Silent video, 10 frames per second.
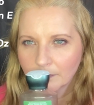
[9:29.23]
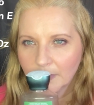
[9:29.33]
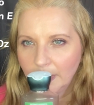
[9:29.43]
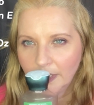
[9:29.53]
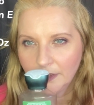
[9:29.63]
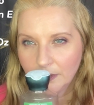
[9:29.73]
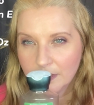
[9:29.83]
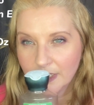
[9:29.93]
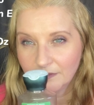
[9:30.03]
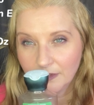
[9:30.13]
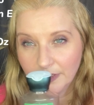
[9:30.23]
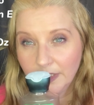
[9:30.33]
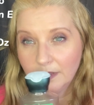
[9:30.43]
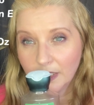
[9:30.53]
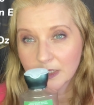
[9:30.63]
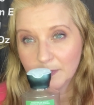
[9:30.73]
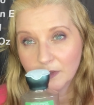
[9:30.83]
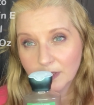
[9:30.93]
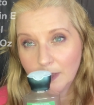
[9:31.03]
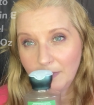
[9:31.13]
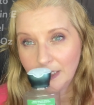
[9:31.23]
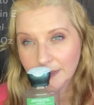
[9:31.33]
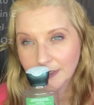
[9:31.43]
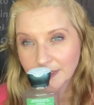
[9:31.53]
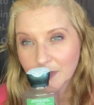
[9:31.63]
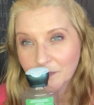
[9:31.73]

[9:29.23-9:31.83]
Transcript: Yeah, you can definitely, that smells like melons.